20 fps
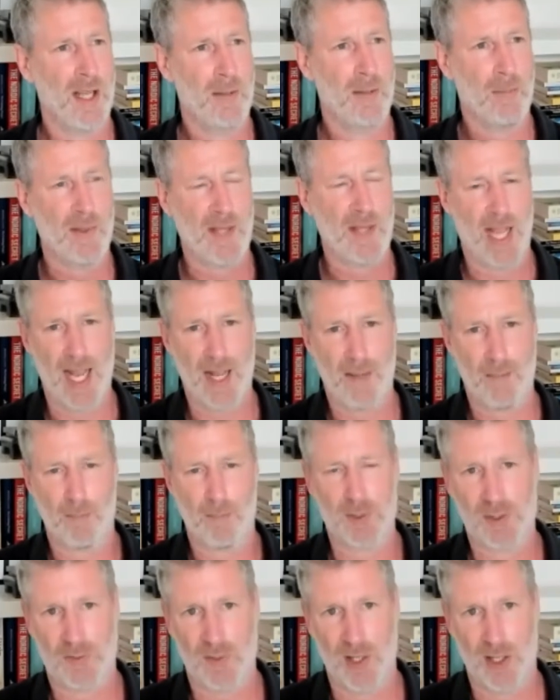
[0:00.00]
but the
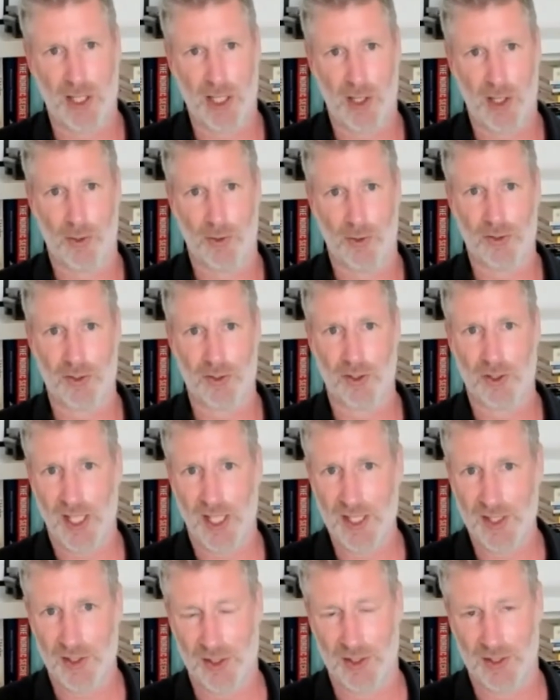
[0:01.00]
atmospheric
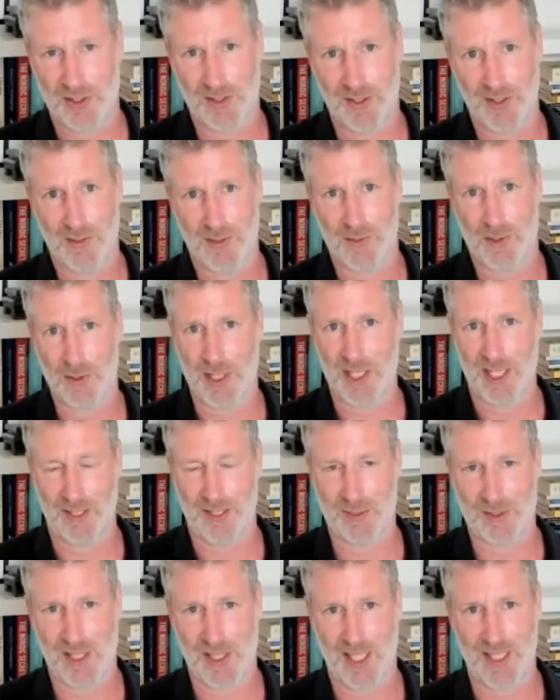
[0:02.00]
concentration of
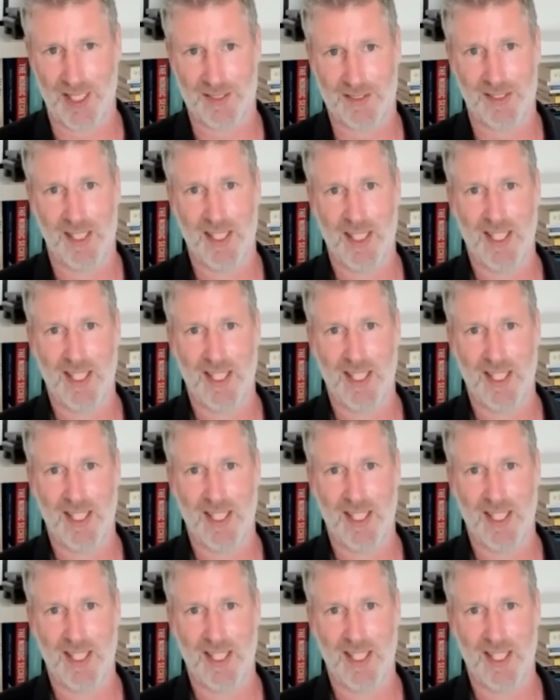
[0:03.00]
greenhouse gas